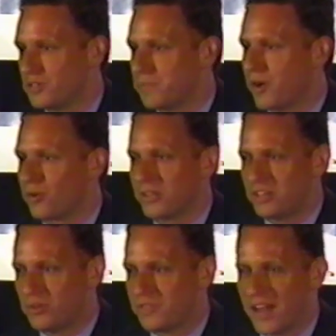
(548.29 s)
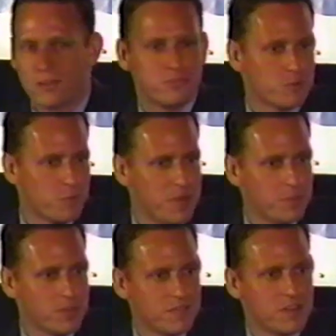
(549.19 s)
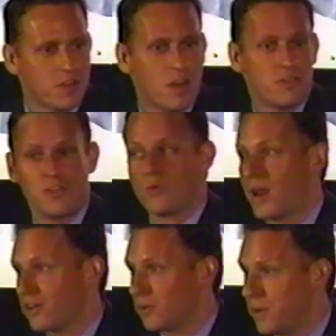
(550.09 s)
By early 2000, there were people giving theoretical